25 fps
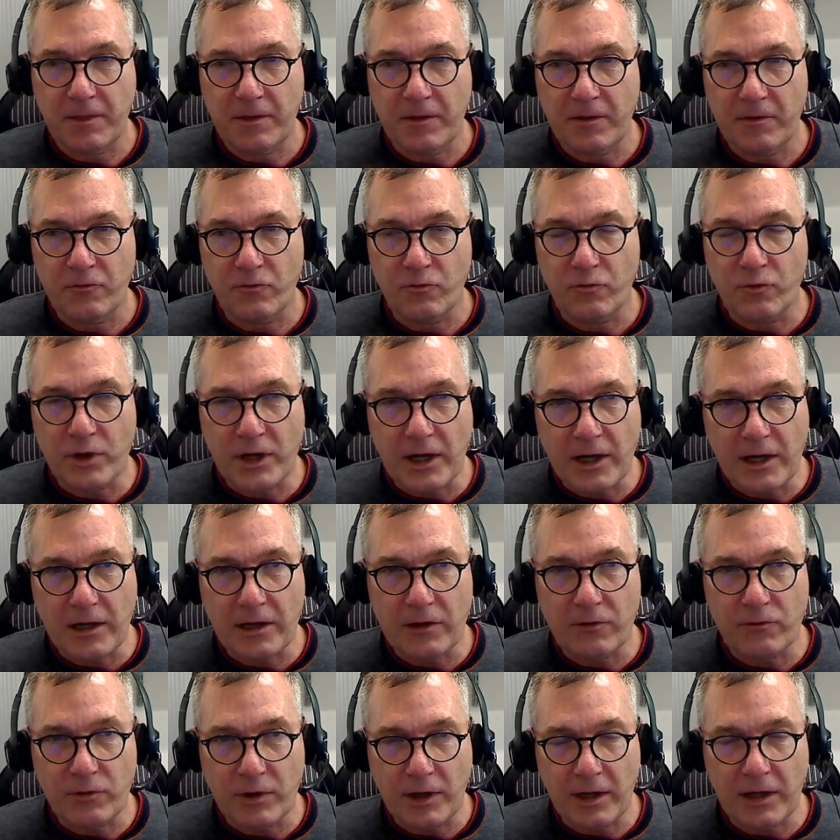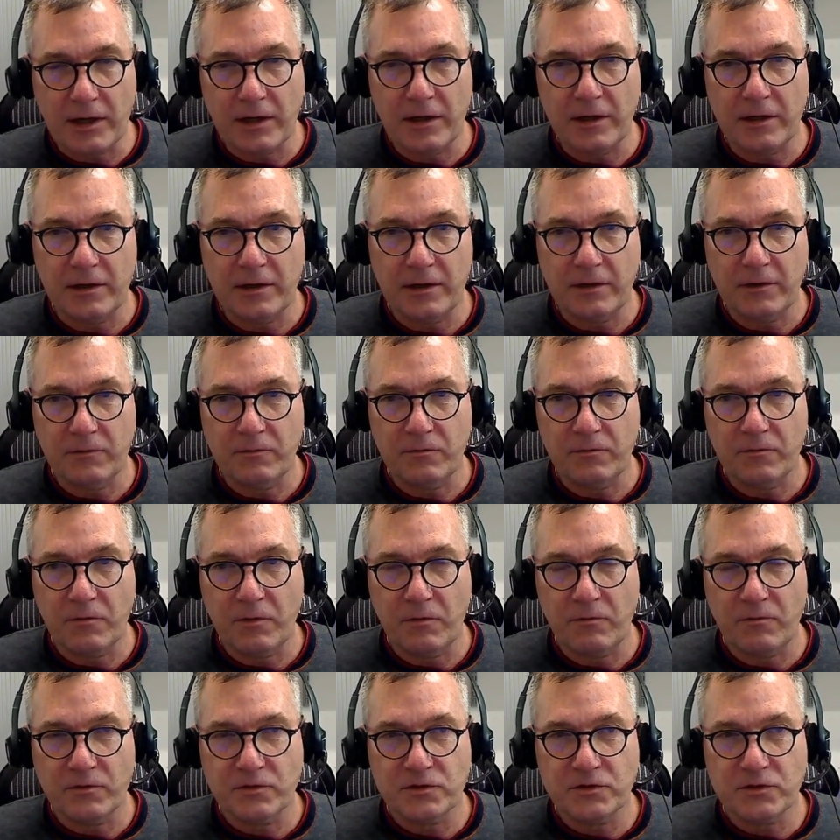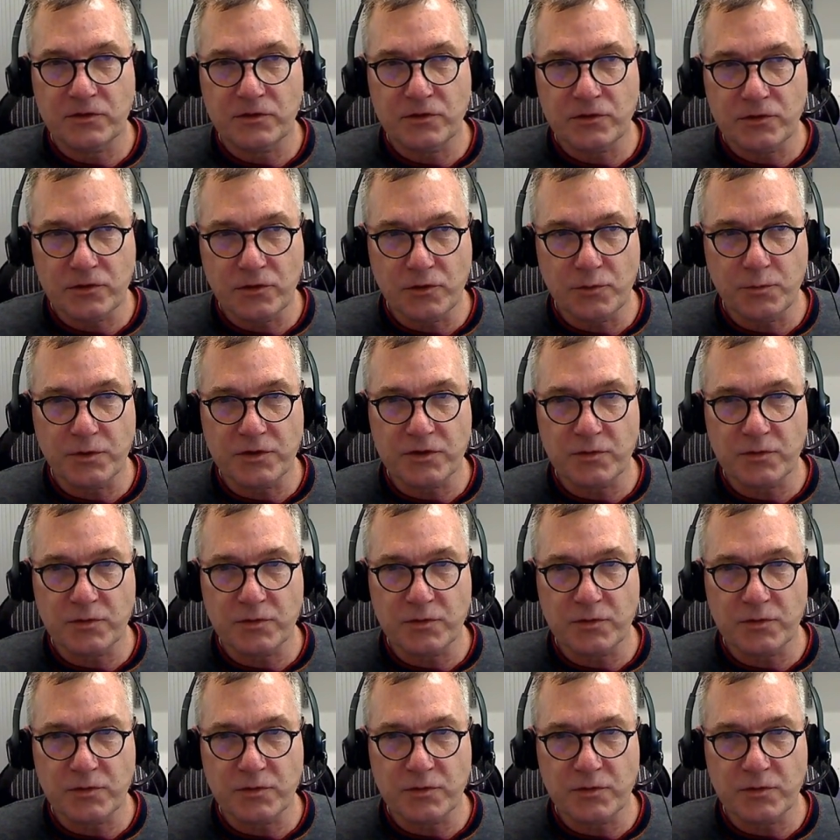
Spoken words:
a really, really super